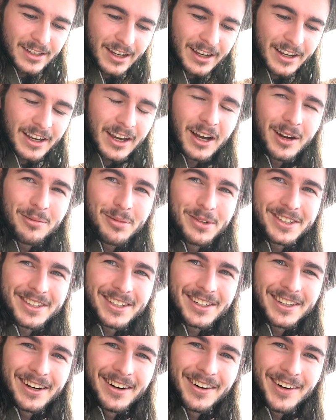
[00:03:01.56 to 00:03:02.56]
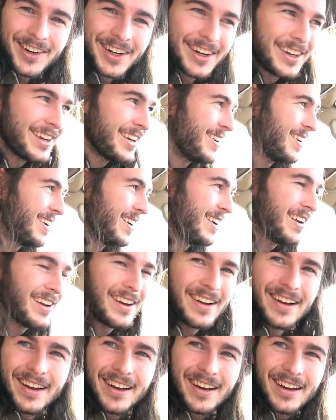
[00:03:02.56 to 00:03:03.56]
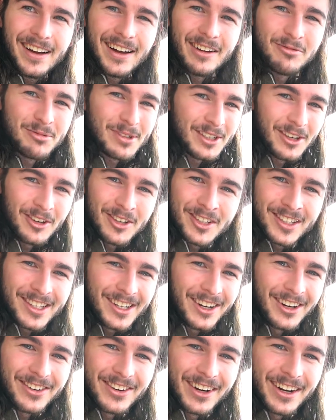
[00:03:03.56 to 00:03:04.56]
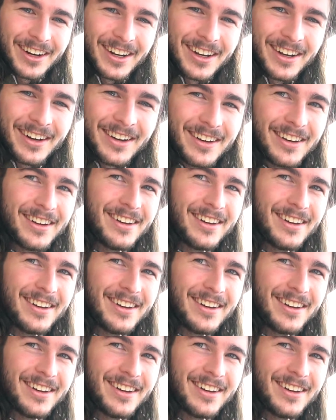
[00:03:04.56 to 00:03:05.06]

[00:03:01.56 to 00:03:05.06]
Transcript: a cup of stoke. I'm so stoked right now.